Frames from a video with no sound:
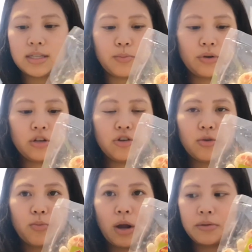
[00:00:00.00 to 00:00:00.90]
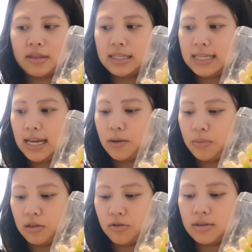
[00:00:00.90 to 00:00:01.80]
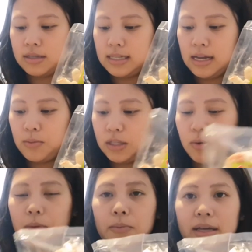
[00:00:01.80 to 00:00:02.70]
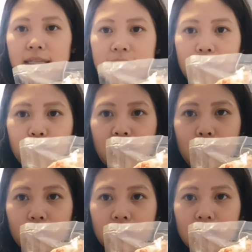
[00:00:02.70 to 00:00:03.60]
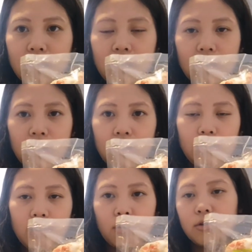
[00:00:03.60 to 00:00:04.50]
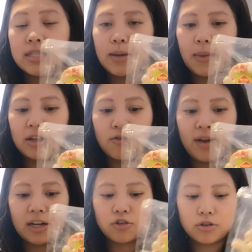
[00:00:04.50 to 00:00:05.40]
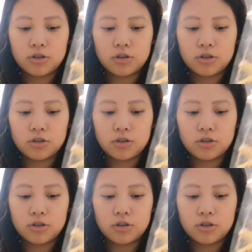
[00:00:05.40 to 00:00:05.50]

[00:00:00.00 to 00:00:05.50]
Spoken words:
I'm pretty sure they're probably the same. They look the same, and it's probably by the same company or same manufacturer.